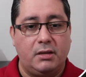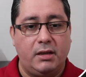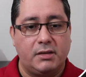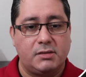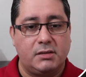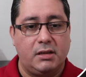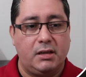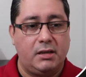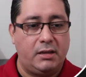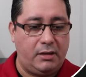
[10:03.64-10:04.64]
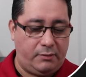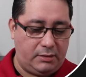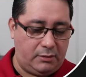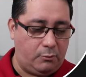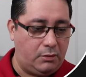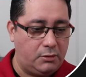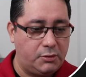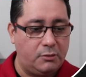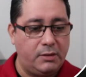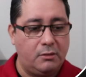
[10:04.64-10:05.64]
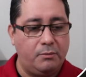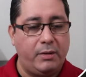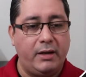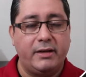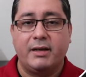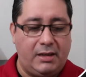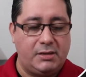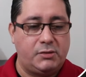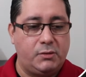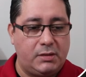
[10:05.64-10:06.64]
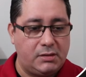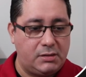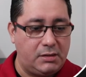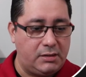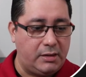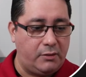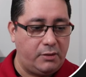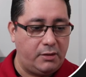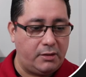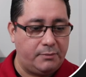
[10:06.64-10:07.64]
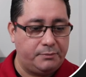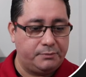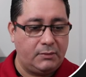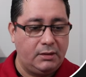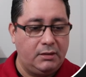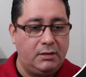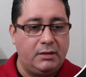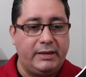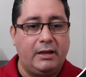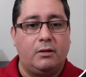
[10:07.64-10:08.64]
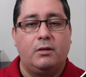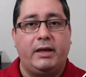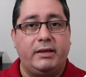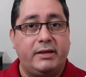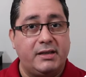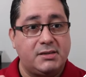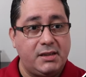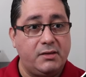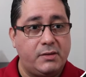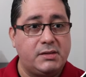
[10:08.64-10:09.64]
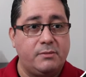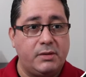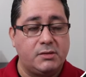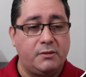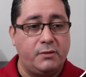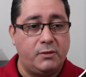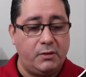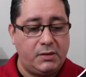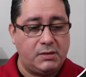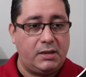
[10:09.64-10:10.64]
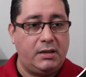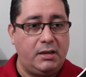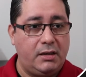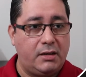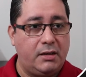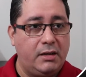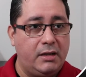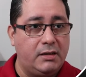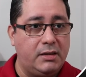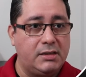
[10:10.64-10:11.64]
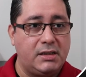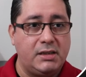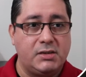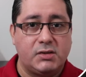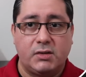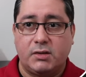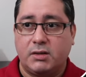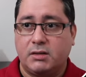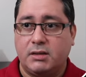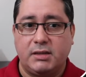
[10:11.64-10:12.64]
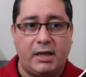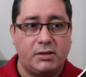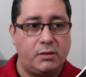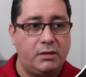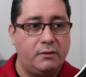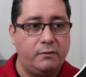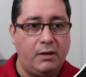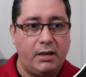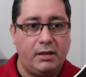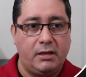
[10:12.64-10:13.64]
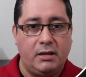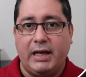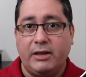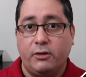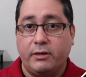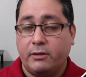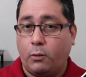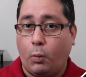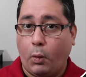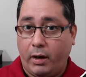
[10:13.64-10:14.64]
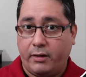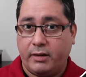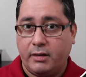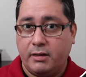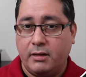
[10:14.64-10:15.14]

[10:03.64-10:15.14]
TX, and everything should be compiling, as you can see down here. Now it gets interesting, because if you notice here, this insert is actually defining another query.